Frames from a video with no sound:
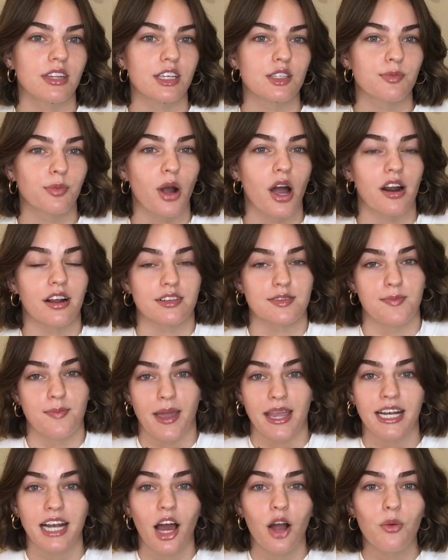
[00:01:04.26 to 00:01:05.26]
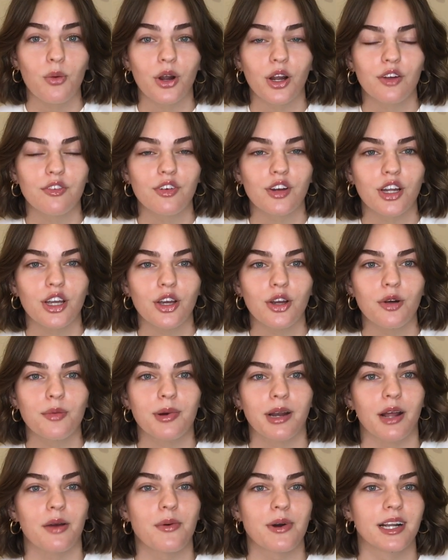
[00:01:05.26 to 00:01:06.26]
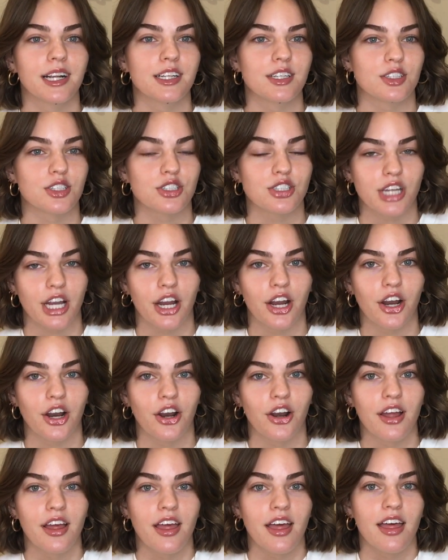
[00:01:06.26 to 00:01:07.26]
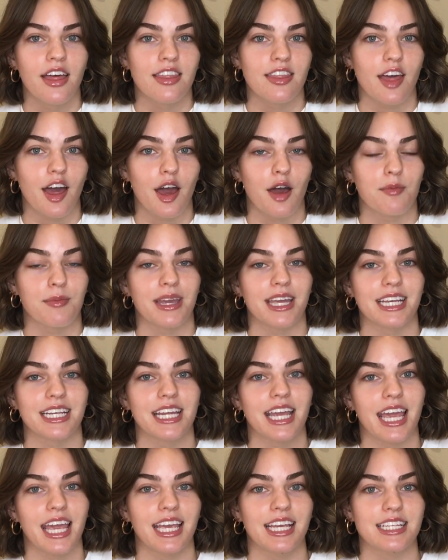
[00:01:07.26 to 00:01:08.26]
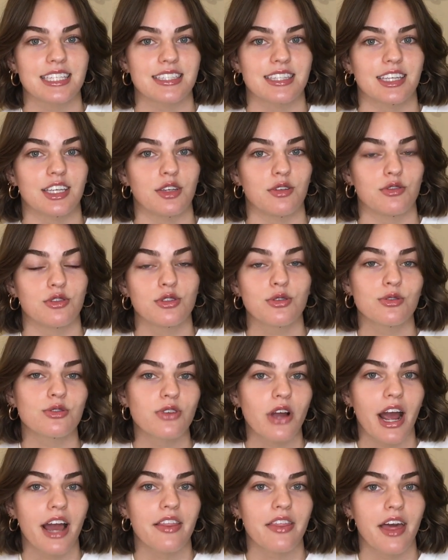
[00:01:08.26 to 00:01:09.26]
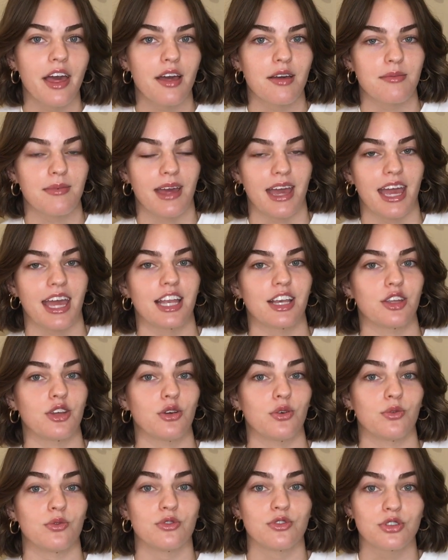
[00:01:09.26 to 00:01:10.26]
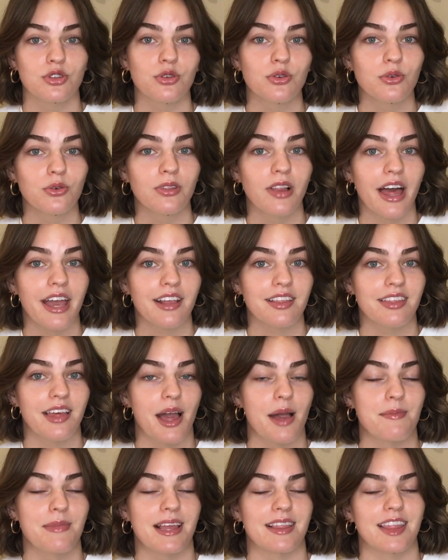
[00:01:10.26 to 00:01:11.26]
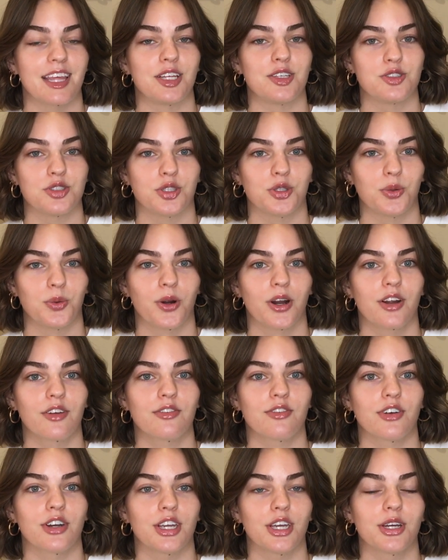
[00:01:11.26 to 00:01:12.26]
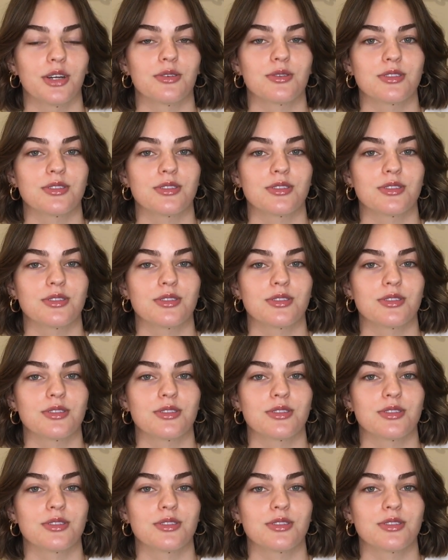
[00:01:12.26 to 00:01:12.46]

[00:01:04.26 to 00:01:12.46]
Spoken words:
these products may not work for you, but I wanted to share them in case that you do try them and you do like them and they do work for you.